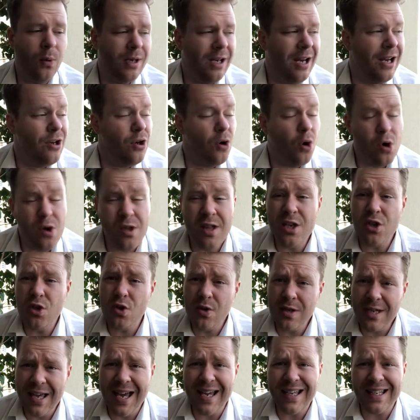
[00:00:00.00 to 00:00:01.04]
and I know that
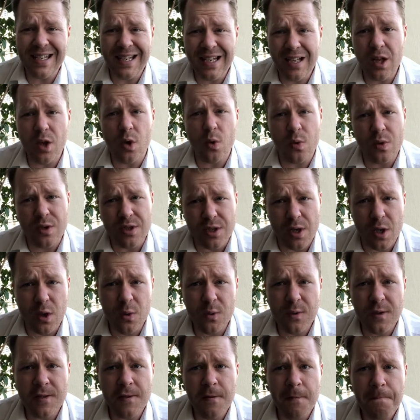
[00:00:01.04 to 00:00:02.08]
you get killer
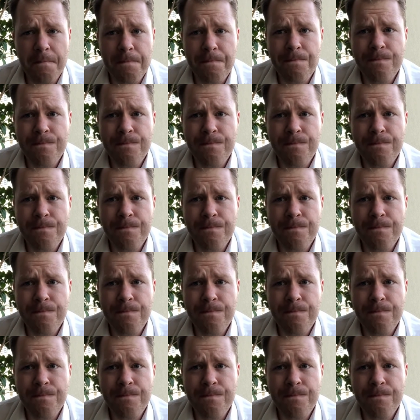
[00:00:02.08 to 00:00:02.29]
results.